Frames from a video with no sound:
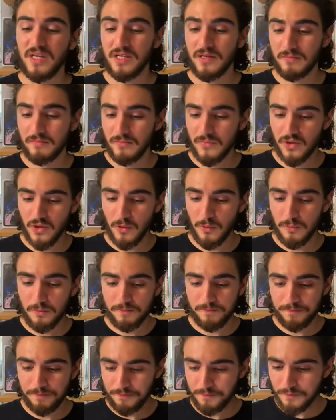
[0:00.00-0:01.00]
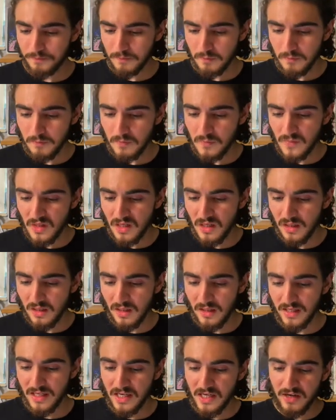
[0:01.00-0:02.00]
So
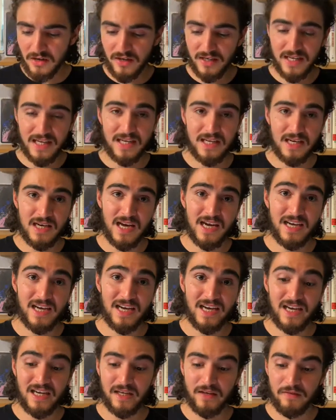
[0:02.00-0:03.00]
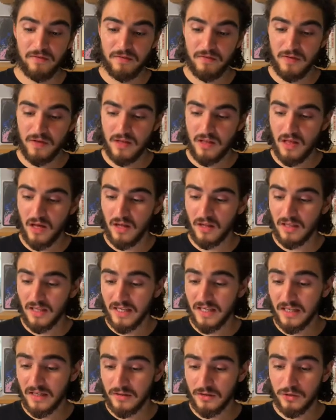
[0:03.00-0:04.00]
here again, I have a
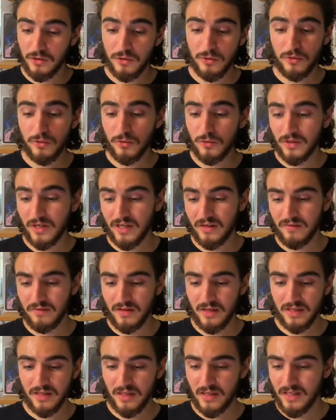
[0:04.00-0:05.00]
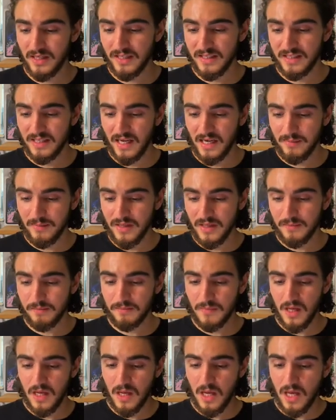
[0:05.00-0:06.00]
link to kind of like the assignment.
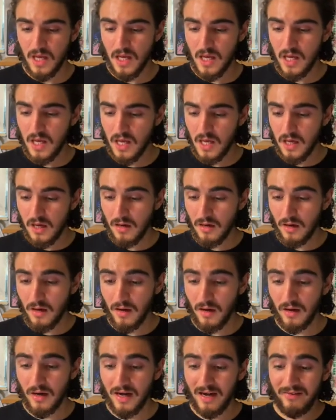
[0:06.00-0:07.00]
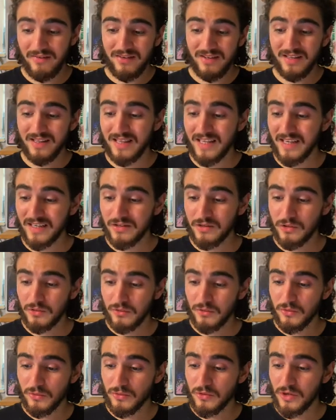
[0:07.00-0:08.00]
Have a link to
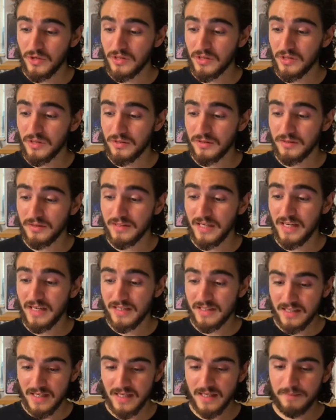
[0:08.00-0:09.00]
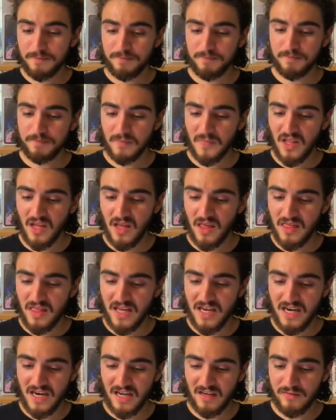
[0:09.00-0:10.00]
the data set. Then I
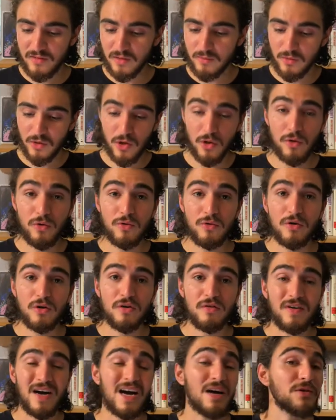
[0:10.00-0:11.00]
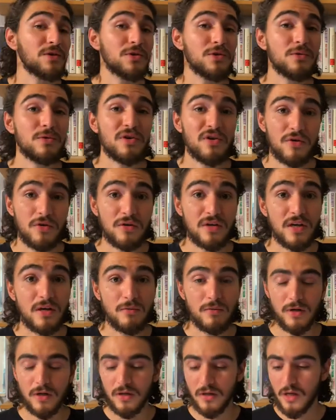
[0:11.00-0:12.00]
have some code of how you do a neural
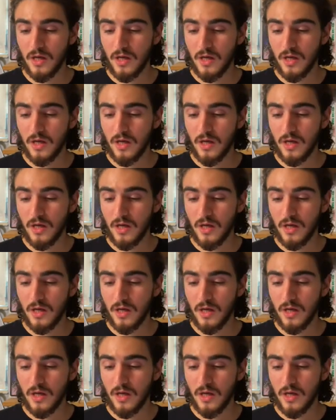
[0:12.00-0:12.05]
network.